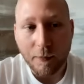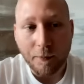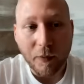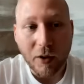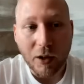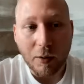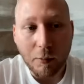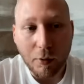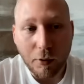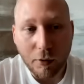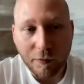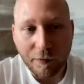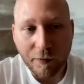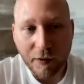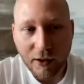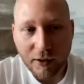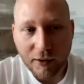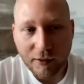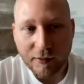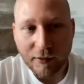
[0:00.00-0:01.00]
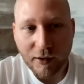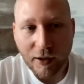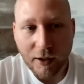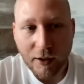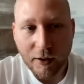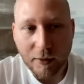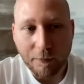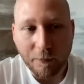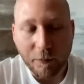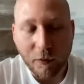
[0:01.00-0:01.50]
Move is
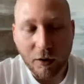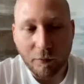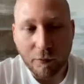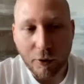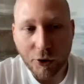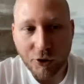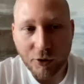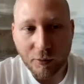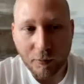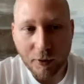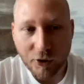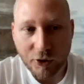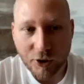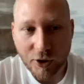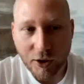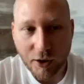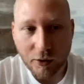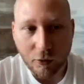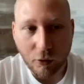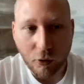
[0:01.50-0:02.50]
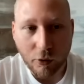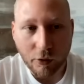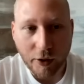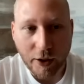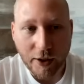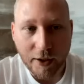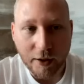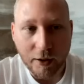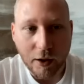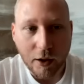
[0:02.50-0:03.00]
a virtual machine or
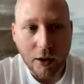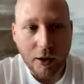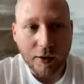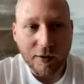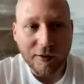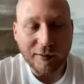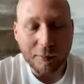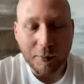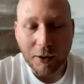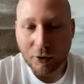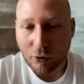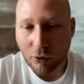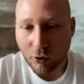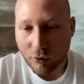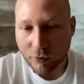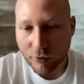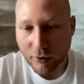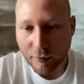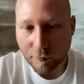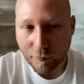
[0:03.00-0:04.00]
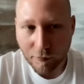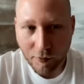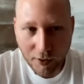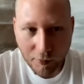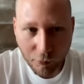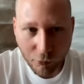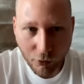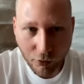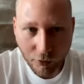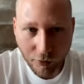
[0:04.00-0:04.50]
a smart contract
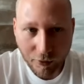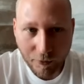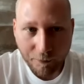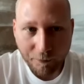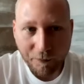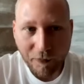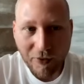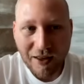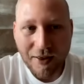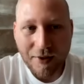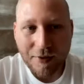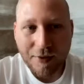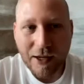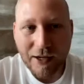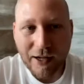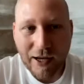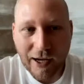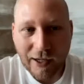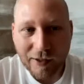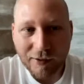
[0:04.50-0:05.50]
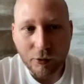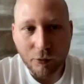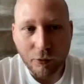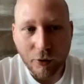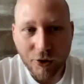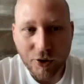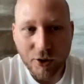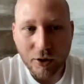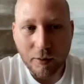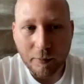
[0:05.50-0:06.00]
framework that has
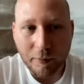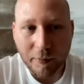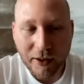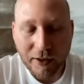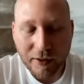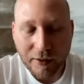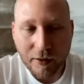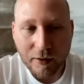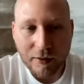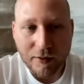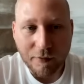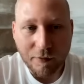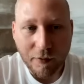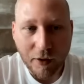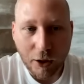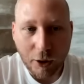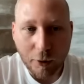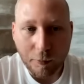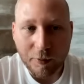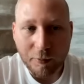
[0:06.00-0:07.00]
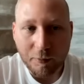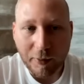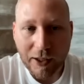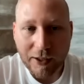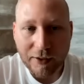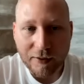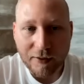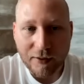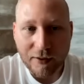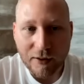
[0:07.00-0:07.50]
originally been developed by the
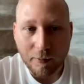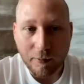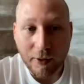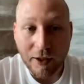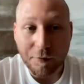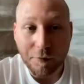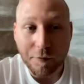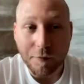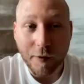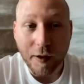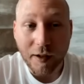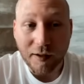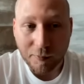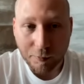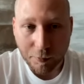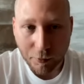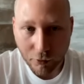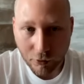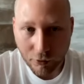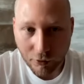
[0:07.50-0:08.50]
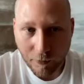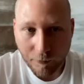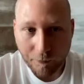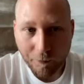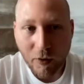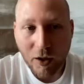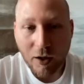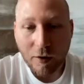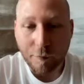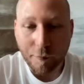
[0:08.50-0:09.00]
team at Facebook.
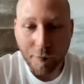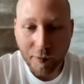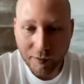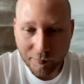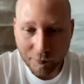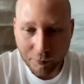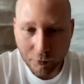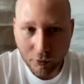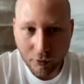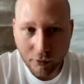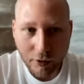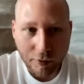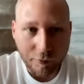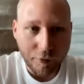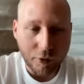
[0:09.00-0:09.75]
Facebook, if you